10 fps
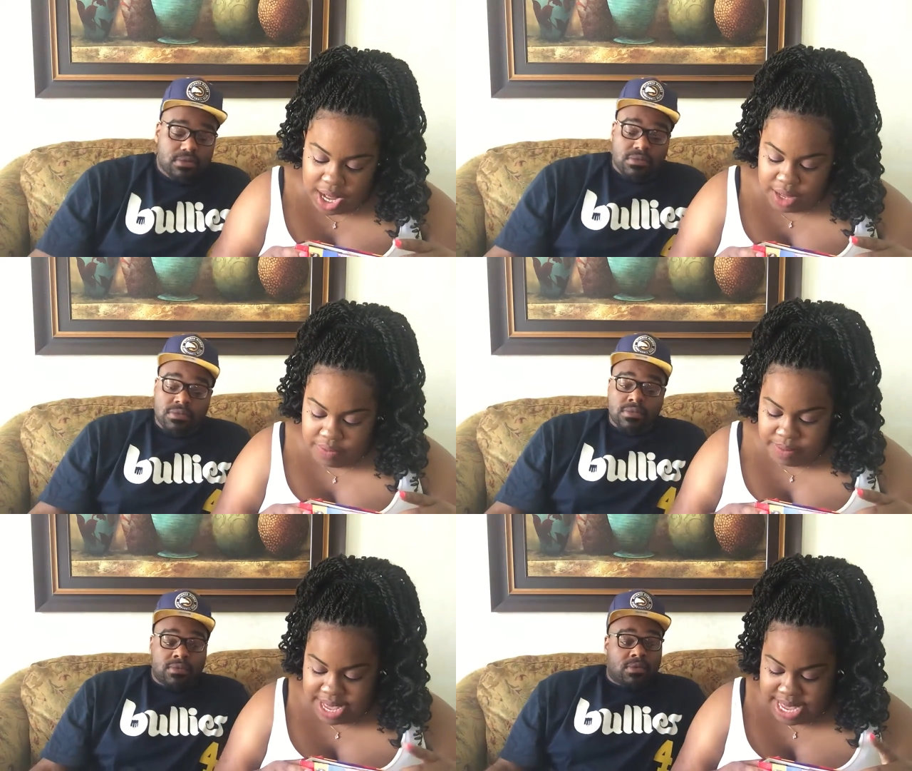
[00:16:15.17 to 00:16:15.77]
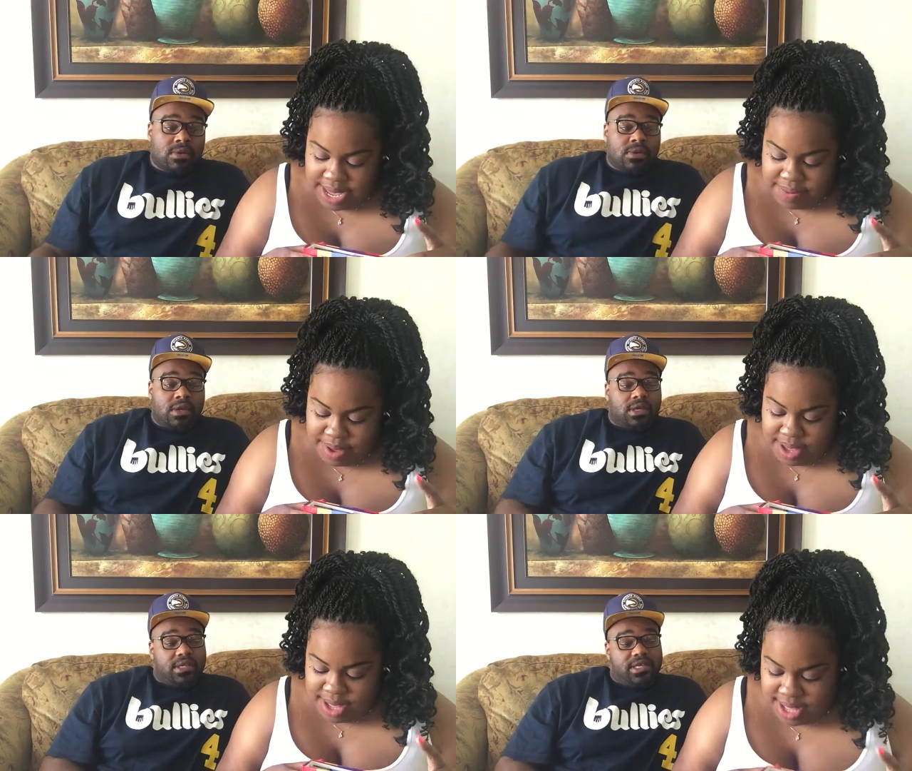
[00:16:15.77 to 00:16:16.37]
Speaker 1: all of them, babe.
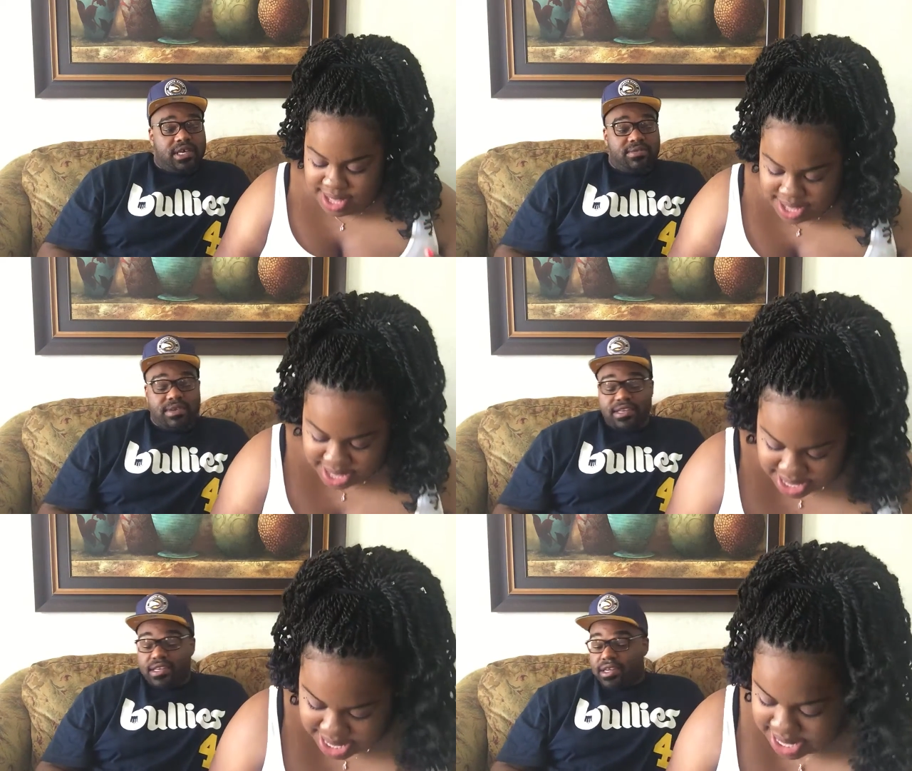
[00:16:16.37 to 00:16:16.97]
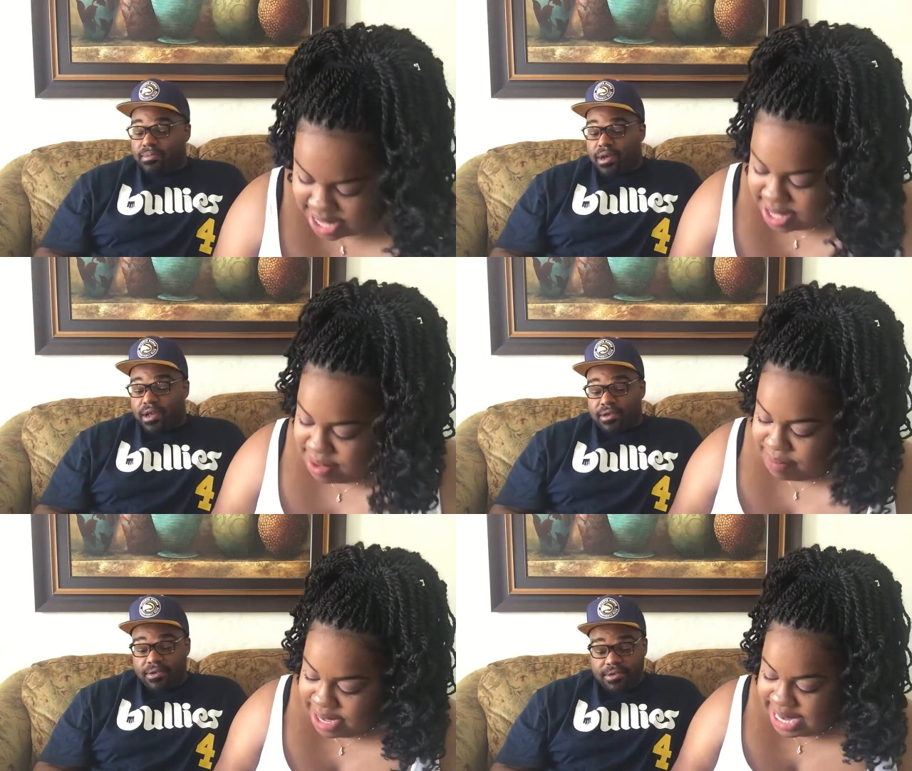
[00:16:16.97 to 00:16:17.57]
Speaker 2: Yeah, we've done them all.
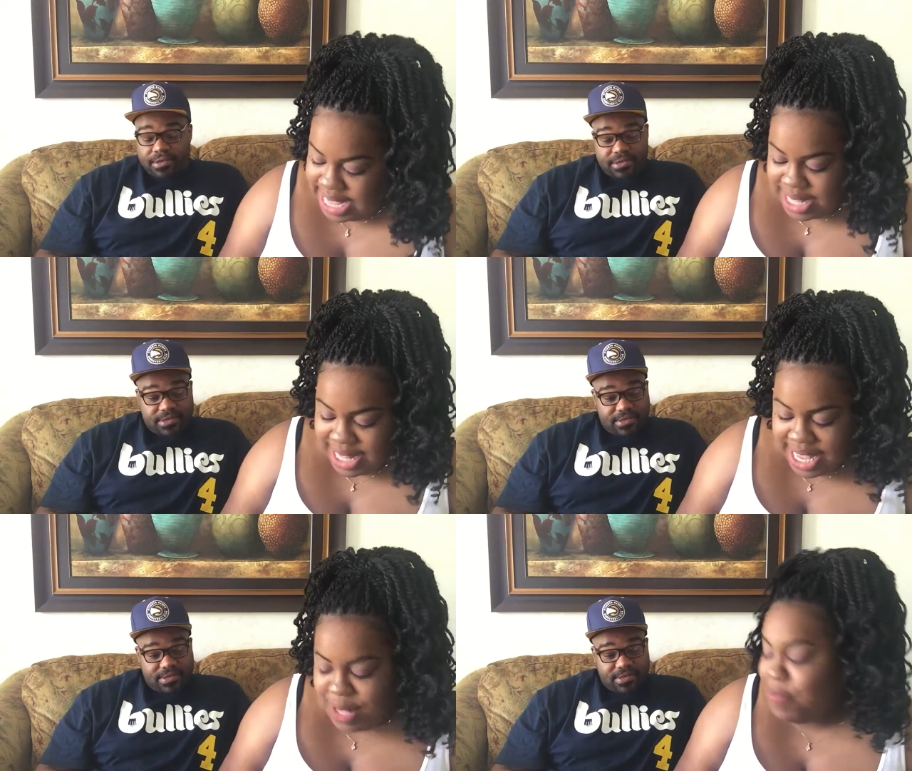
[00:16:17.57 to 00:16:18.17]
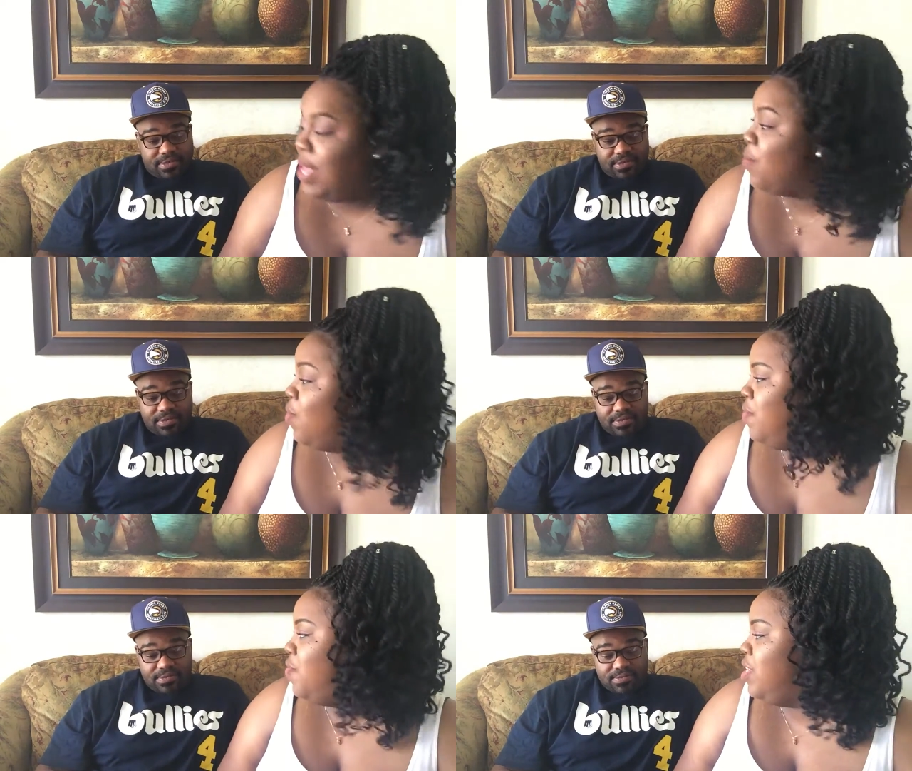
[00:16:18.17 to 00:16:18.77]
Speaker 1: But let's pick
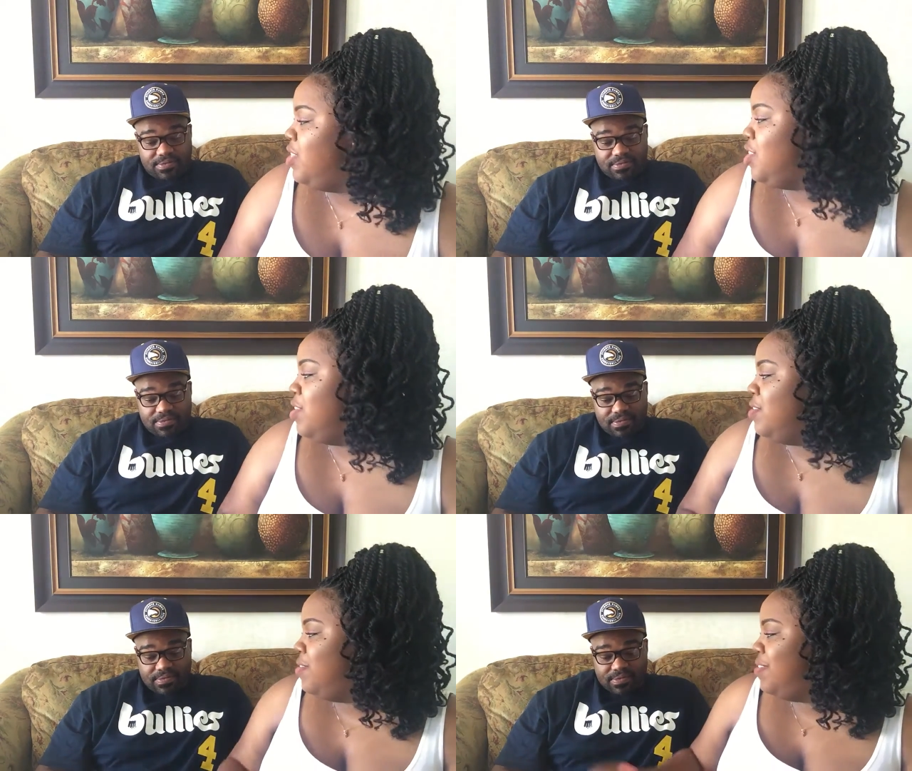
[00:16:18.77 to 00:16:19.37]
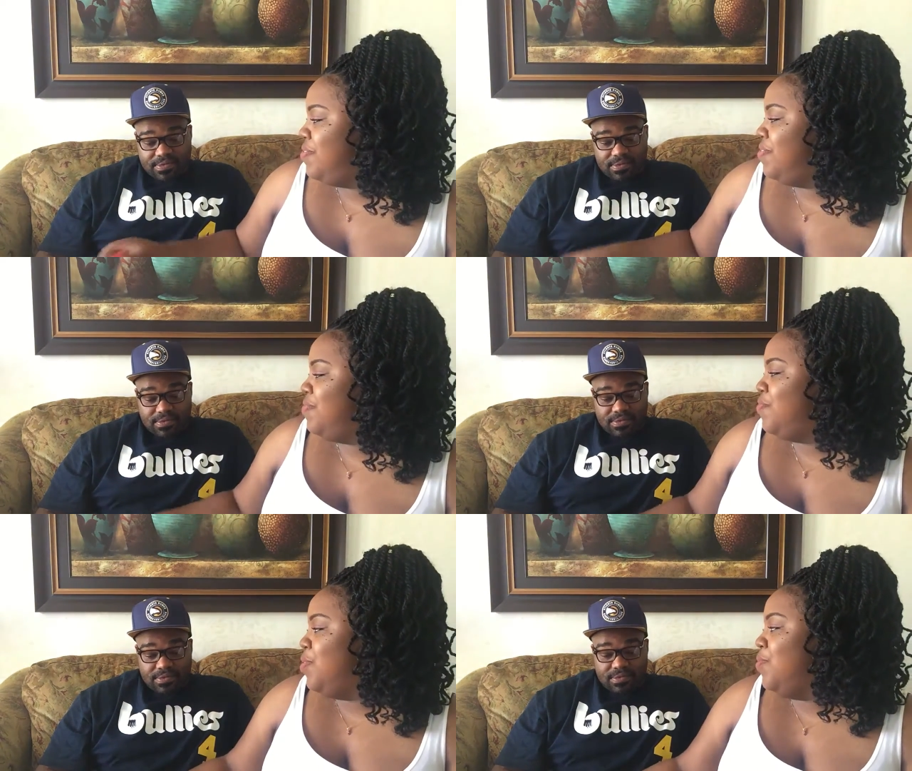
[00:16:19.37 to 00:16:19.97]
one for each other
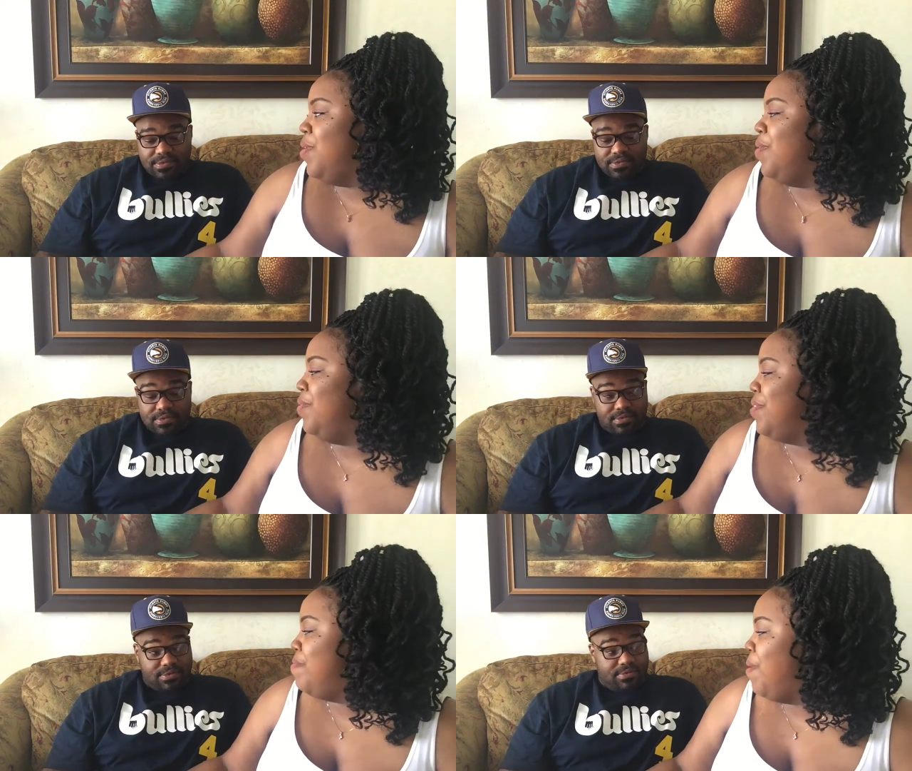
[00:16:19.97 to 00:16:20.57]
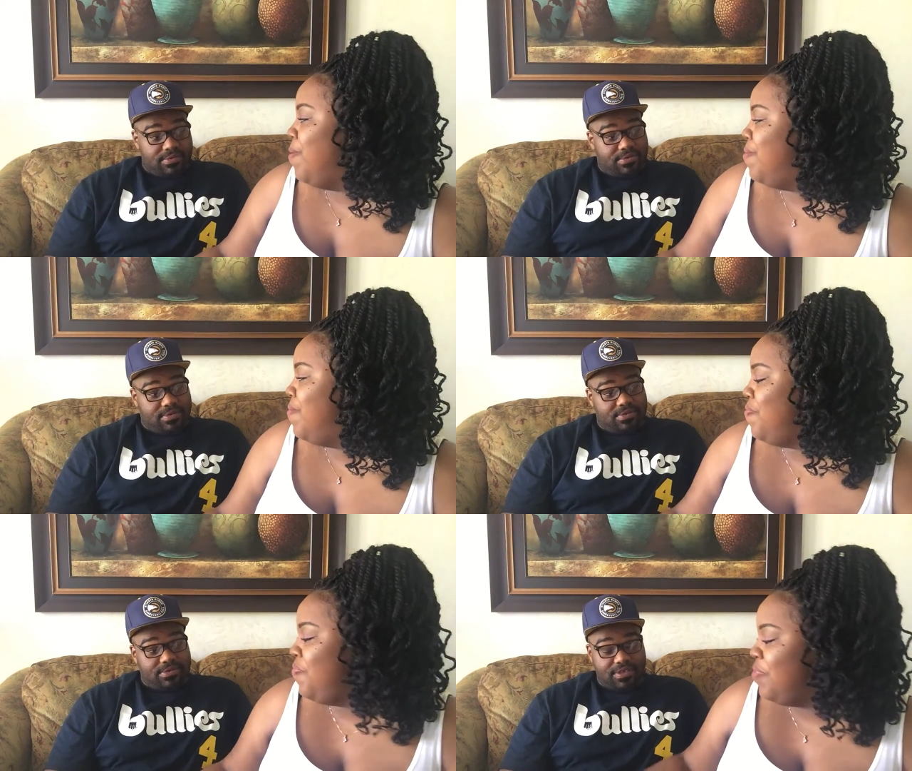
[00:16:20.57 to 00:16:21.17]
for the road. Come on,
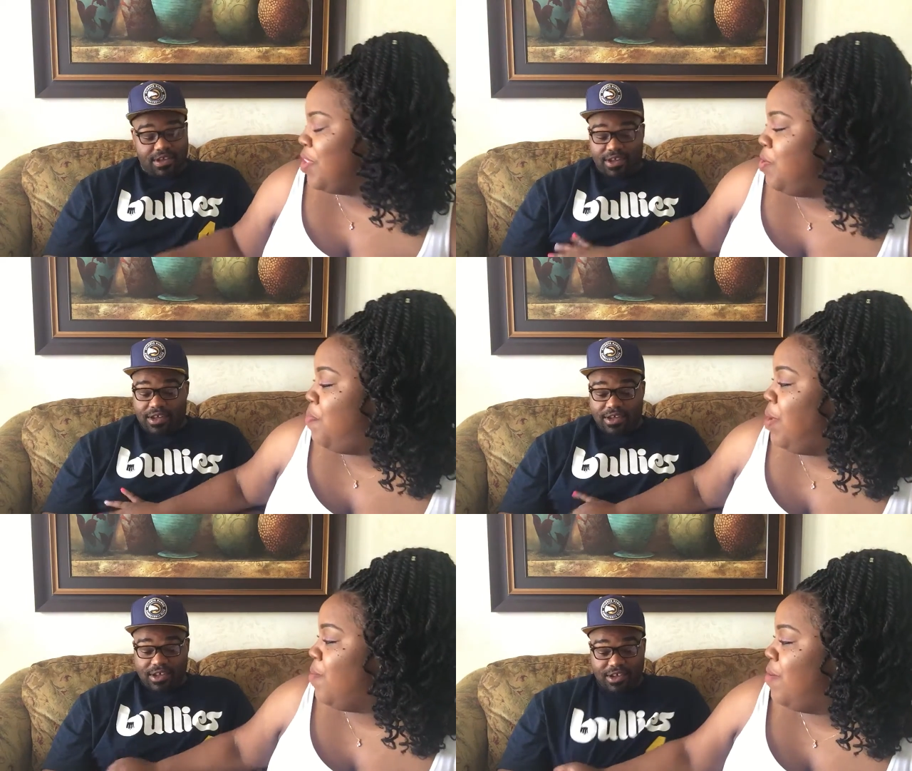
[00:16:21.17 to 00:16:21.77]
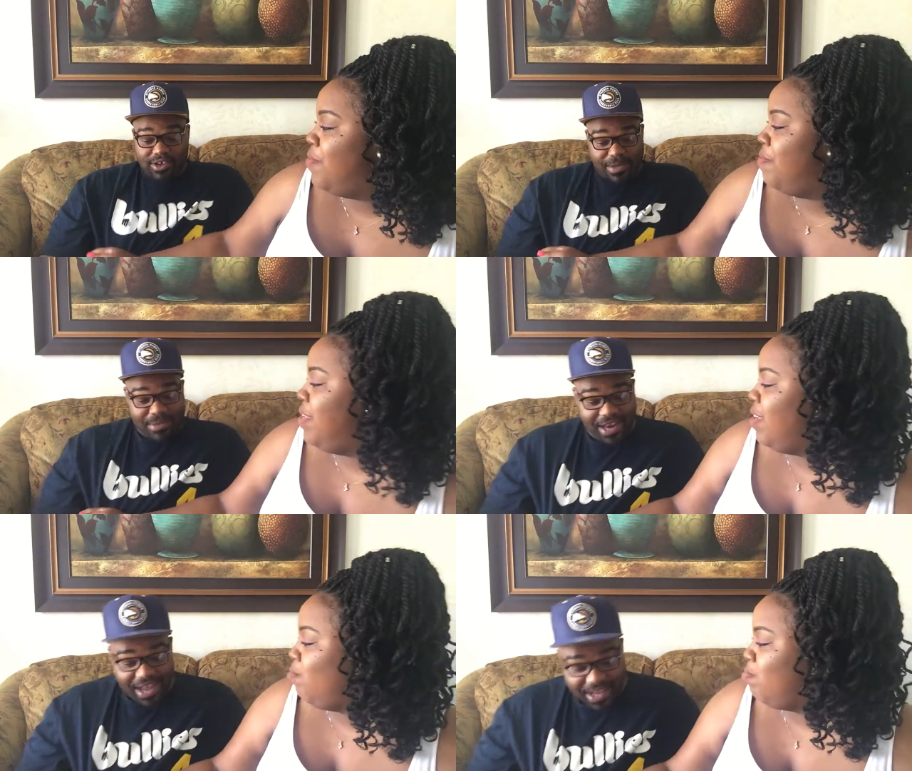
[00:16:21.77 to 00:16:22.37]
you pick
Speaker 2: one. Oh, that means